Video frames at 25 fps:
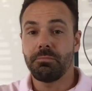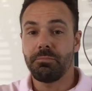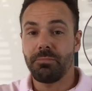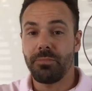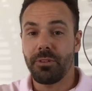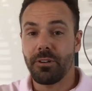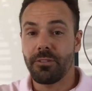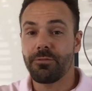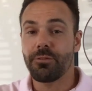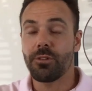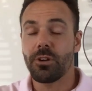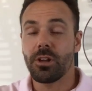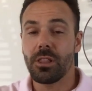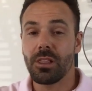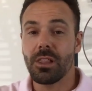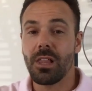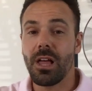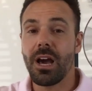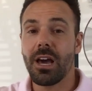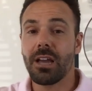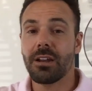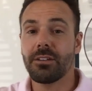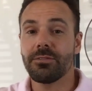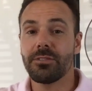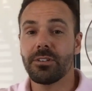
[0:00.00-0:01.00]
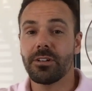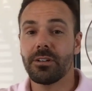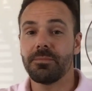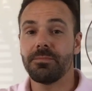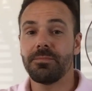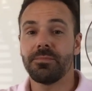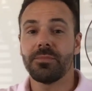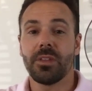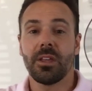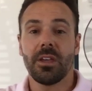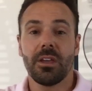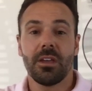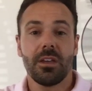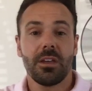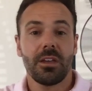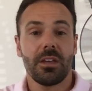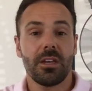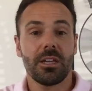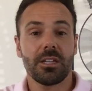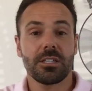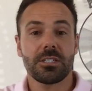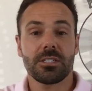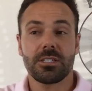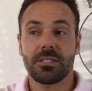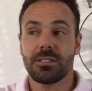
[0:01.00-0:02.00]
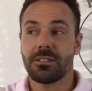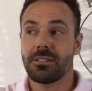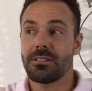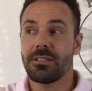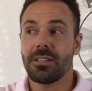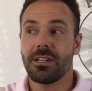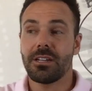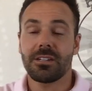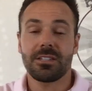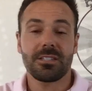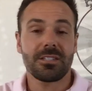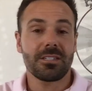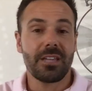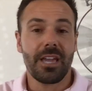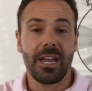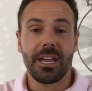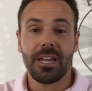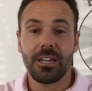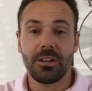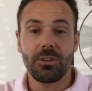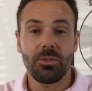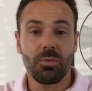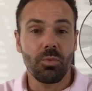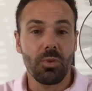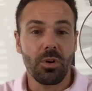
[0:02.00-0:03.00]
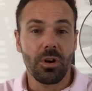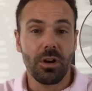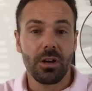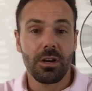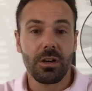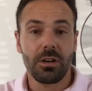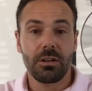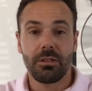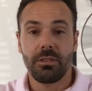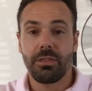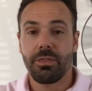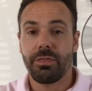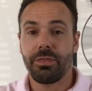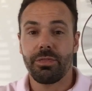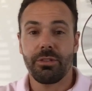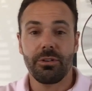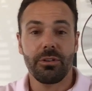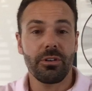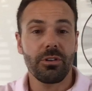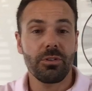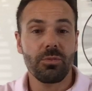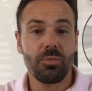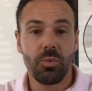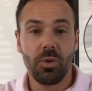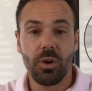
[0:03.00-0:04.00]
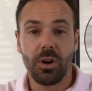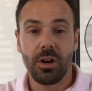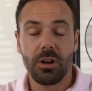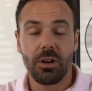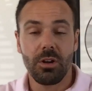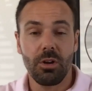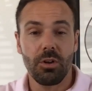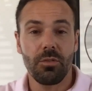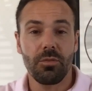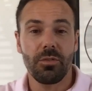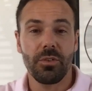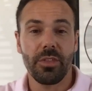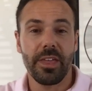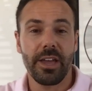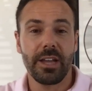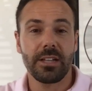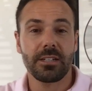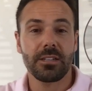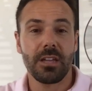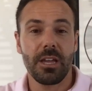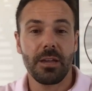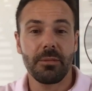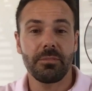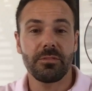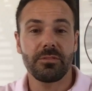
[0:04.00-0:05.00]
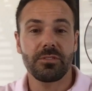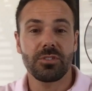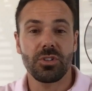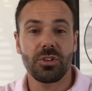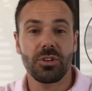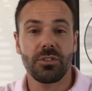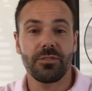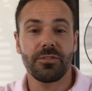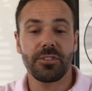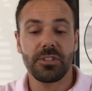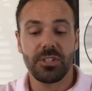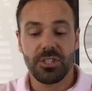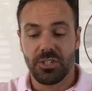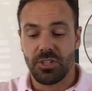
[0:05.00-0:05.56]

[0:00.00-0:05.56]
But for a lot of them, it's their second work, third work over that type of surface.